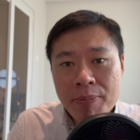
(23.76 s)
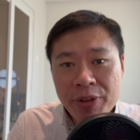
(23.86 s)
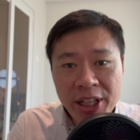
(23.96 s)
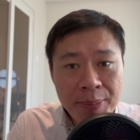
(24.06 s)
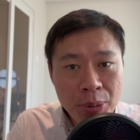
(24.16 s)

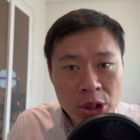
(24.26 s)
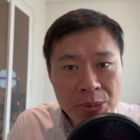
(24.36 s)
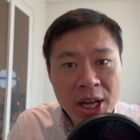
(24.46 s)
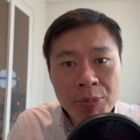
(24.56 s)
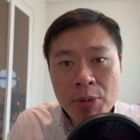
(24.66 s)
that can
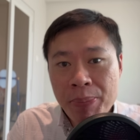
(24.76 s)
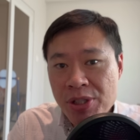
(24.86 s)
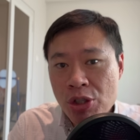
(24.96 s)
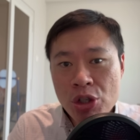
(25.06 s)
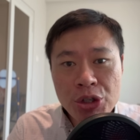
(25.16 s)
possibly help you
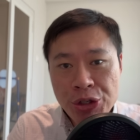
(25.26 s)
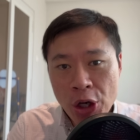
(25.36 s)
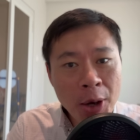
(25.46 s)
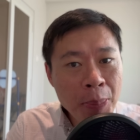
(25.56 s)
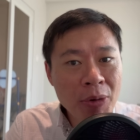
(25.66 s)
position
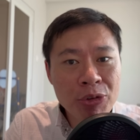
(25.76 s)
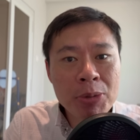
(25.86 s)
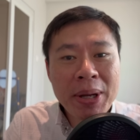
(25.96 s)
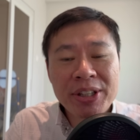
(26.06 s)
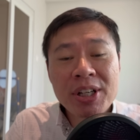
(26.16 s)
your portfolio
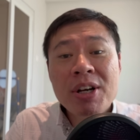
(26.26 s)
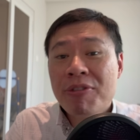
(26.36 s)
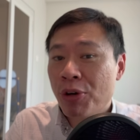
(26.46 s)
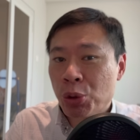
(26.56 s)
better for